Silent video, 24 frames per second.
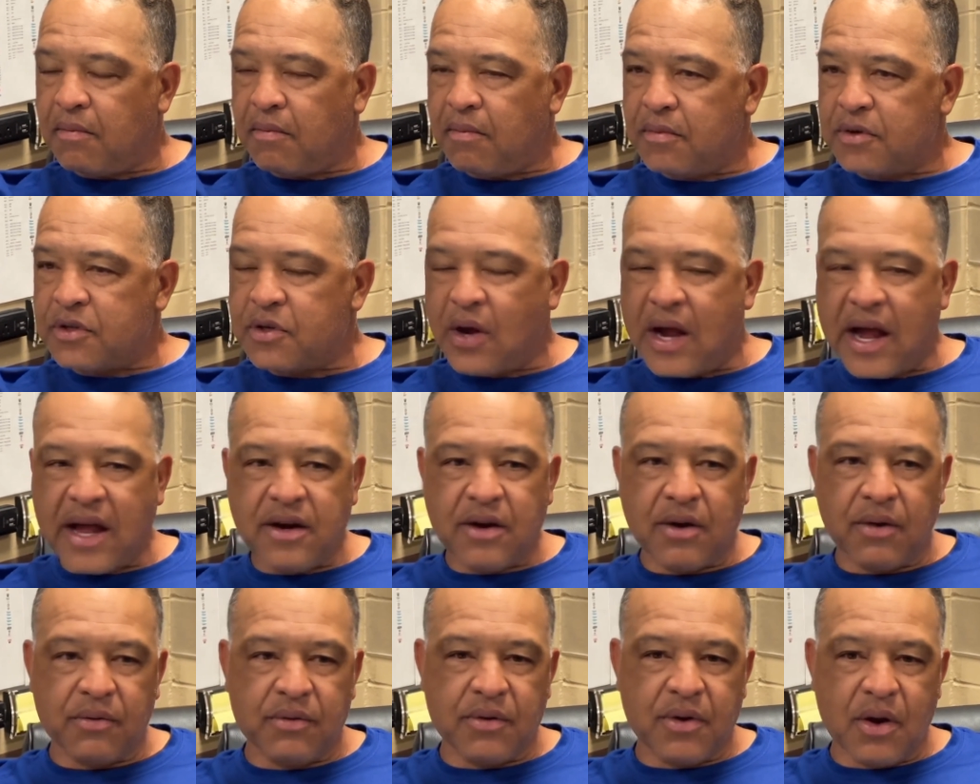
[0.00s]
So I
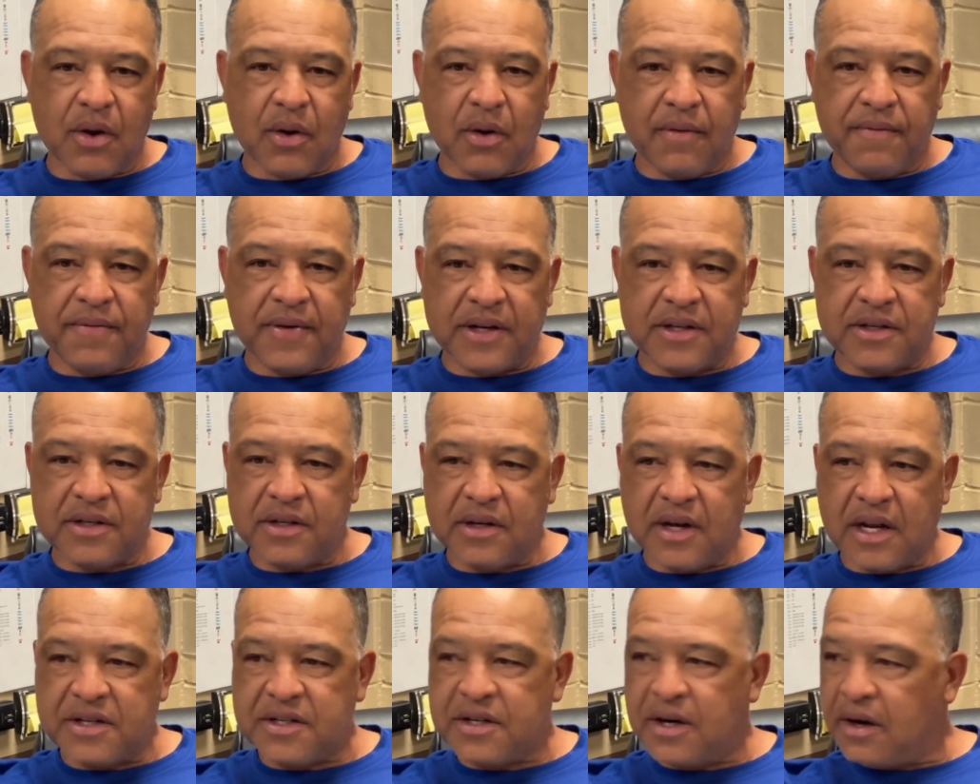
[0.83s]
don't know if it's
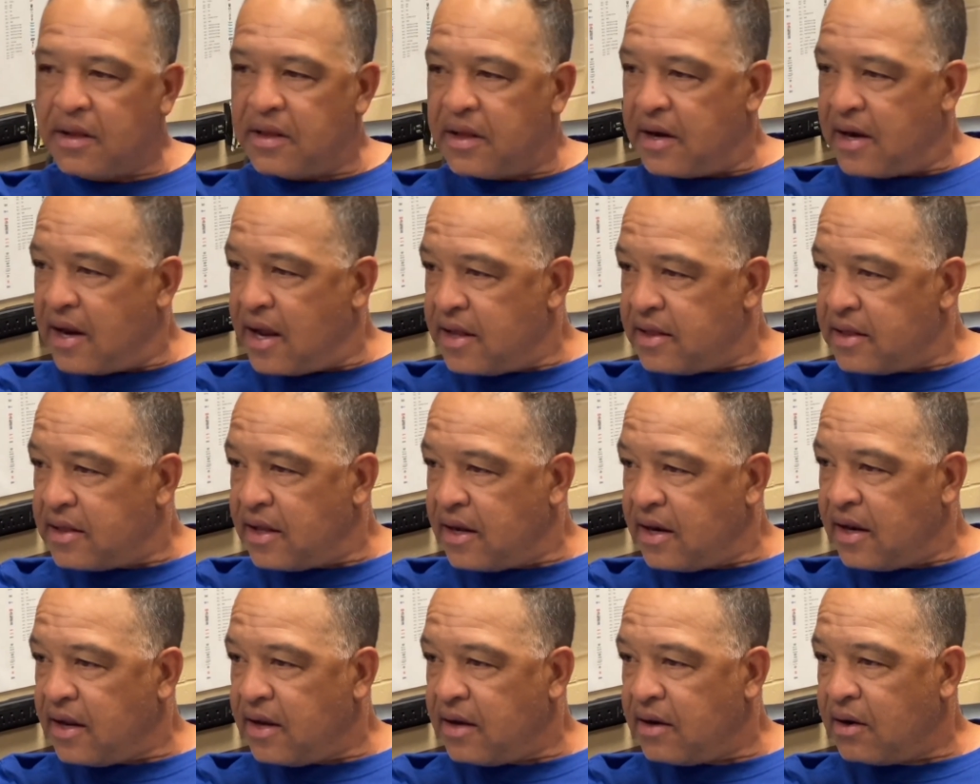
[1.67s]
necessarily the ninth
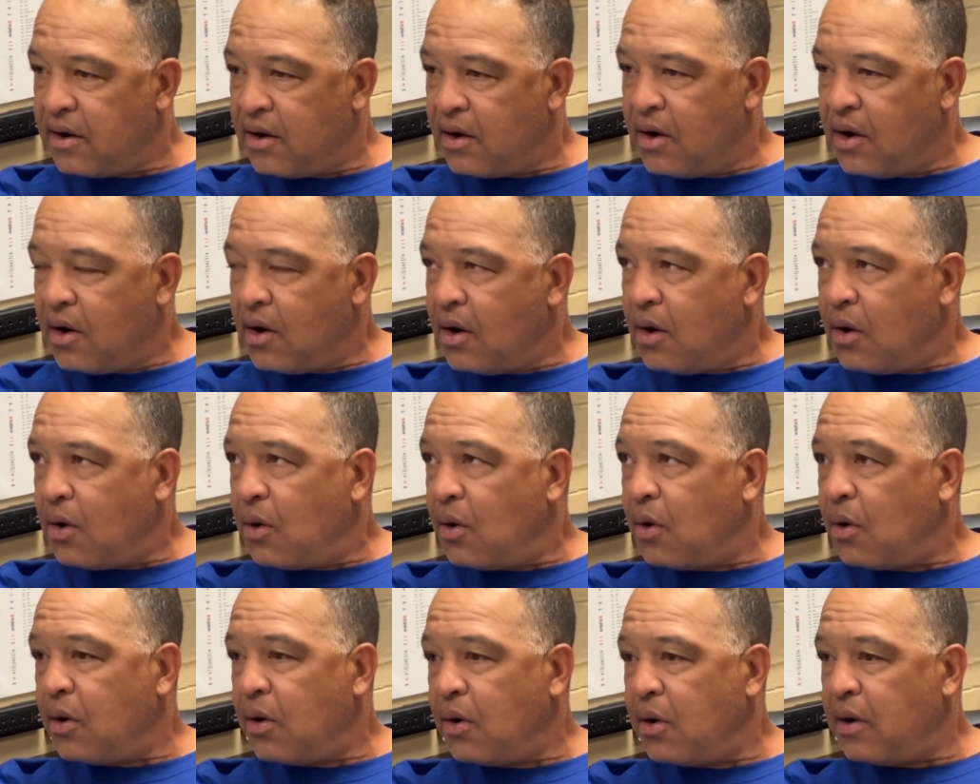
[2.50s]
inning
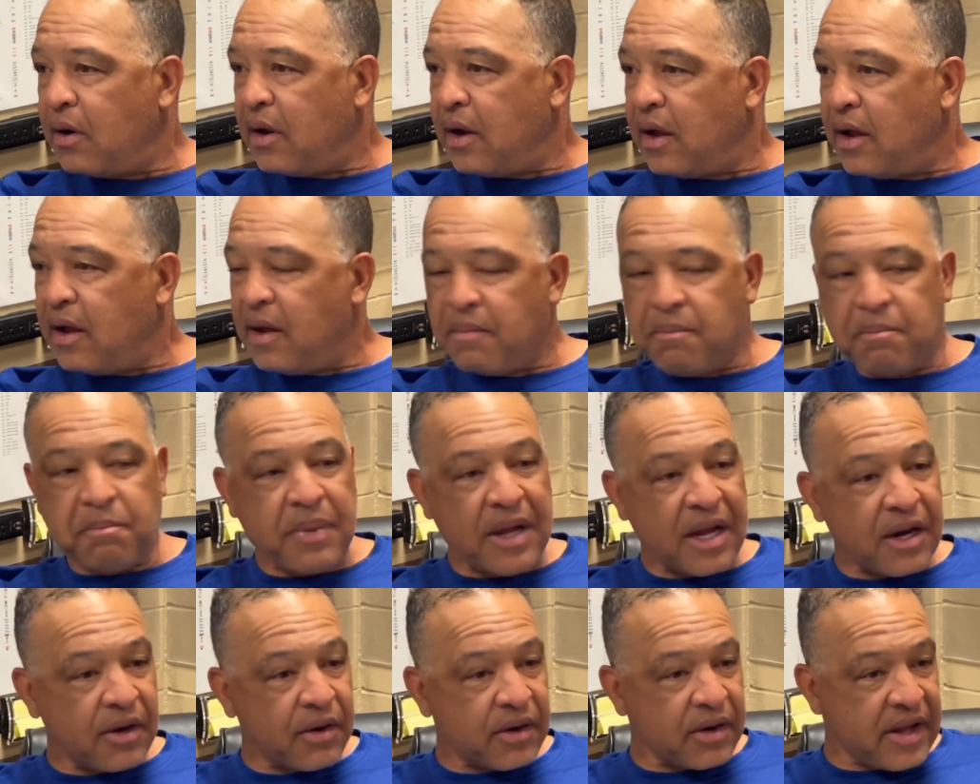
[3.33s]
or
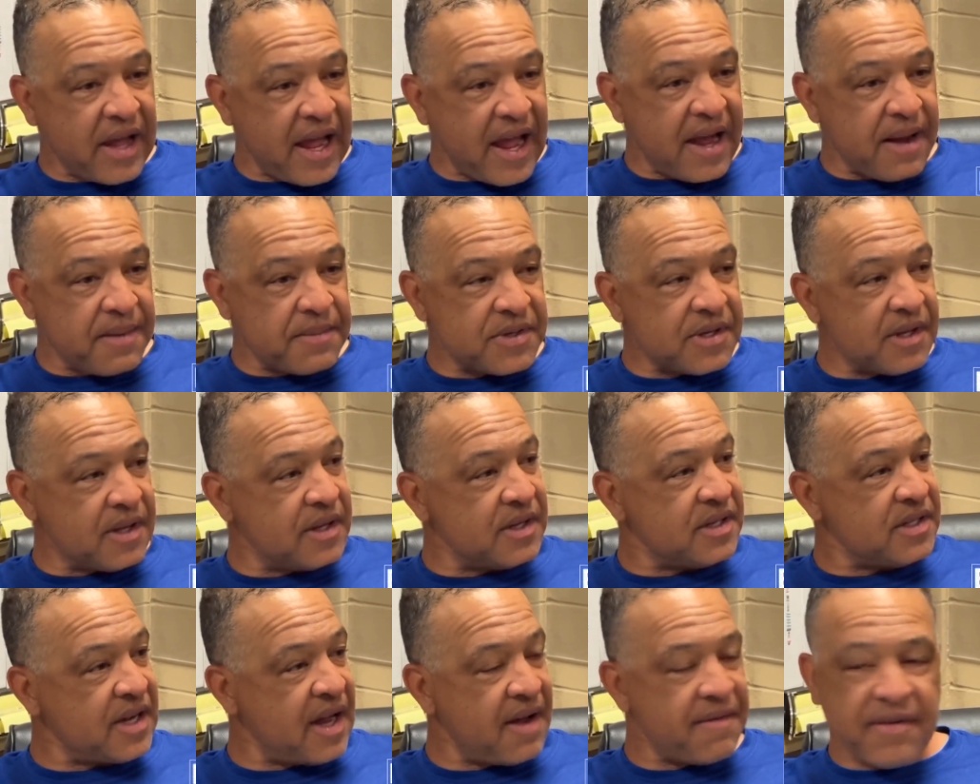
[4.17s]
bigger games in the
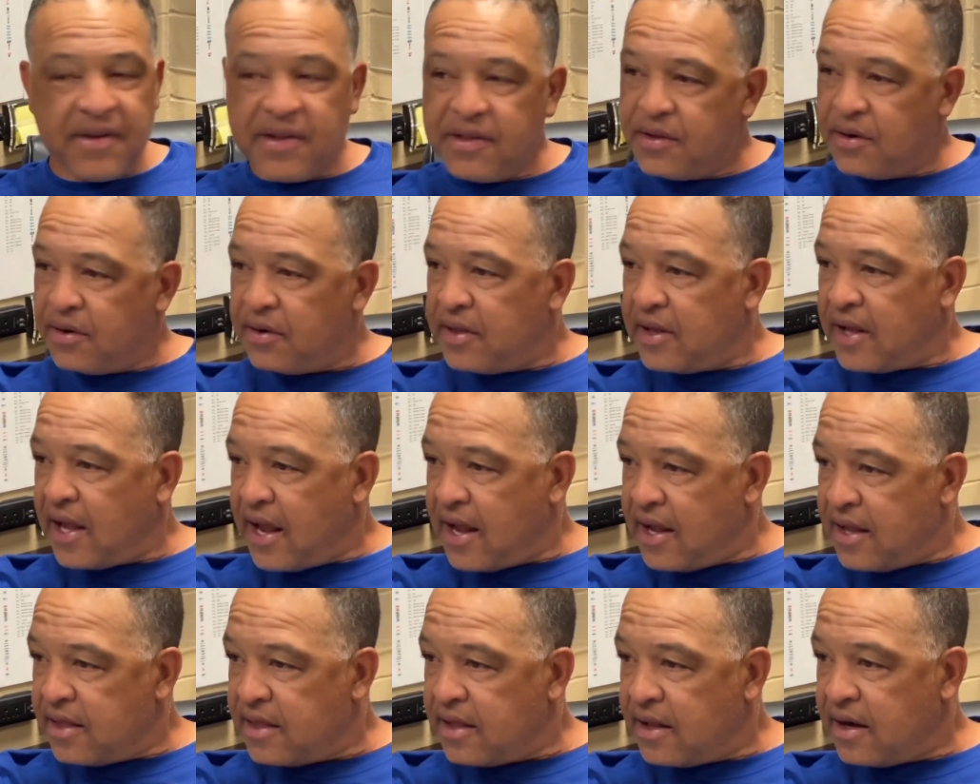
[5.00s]
seventh or the
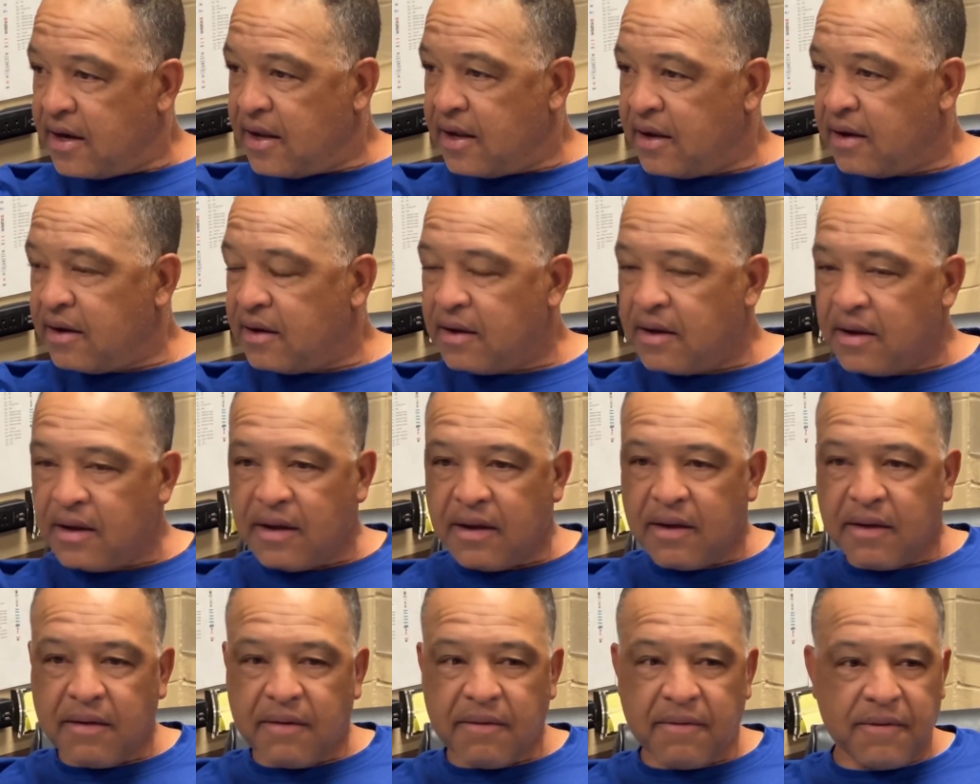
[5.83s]
eighth inning
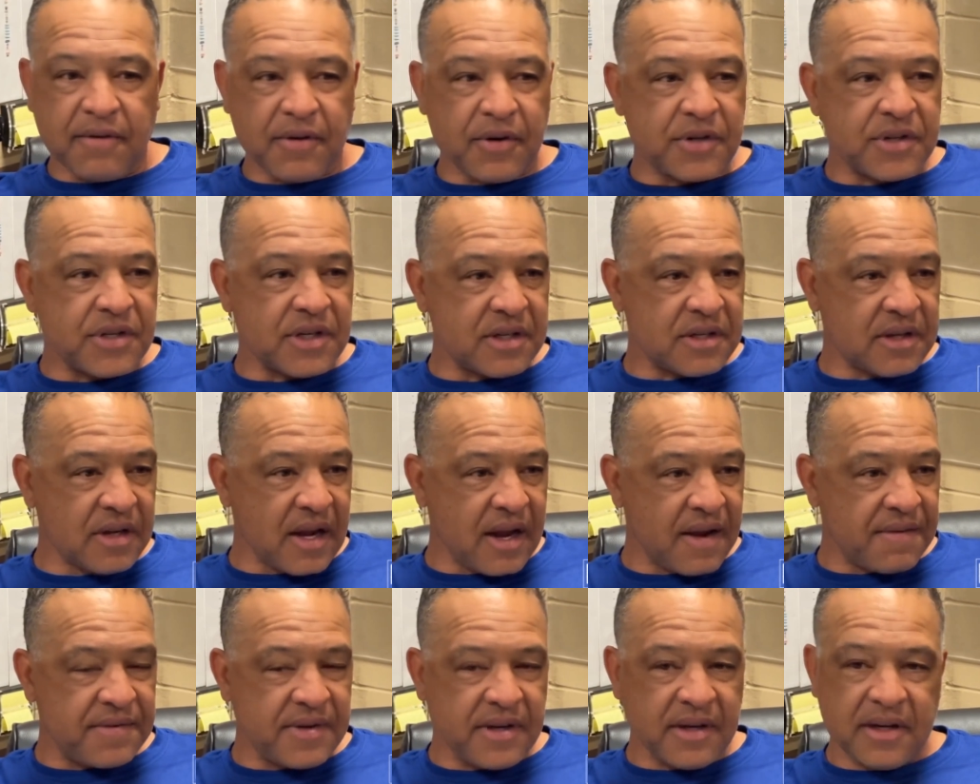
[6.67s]
versus
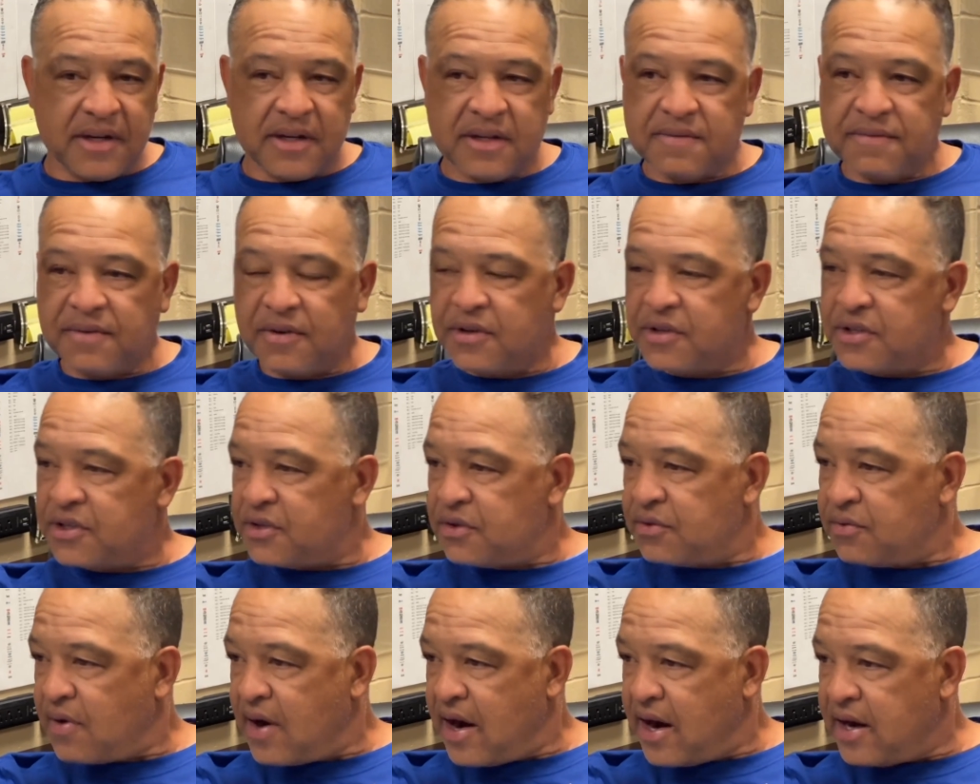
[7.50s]
lefties versus
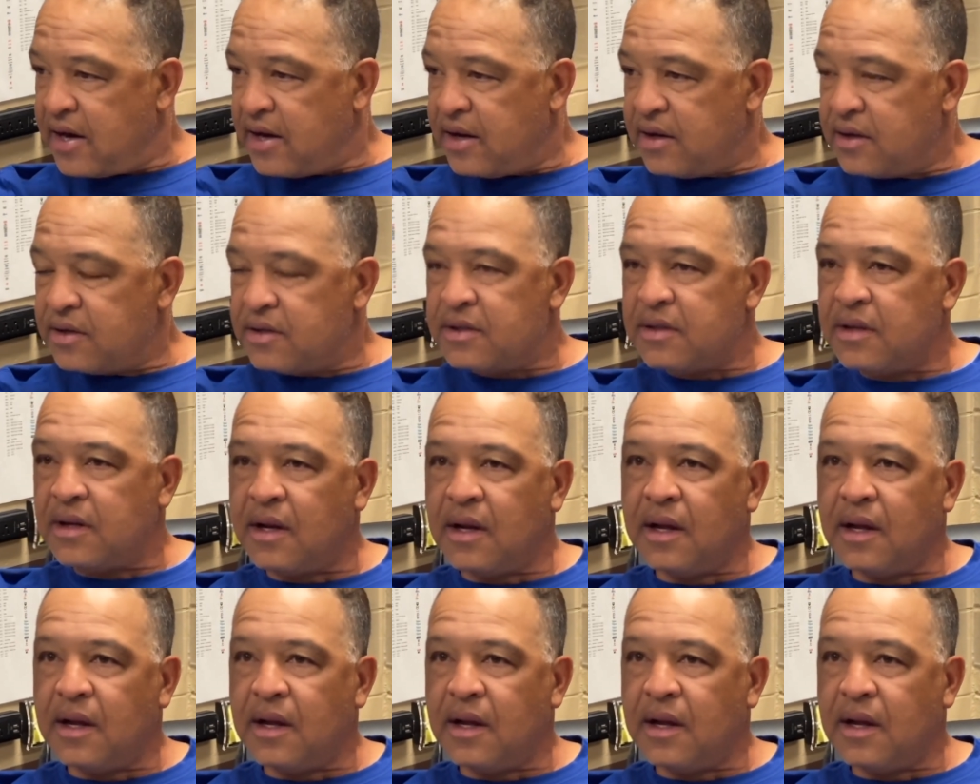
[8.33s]
righties.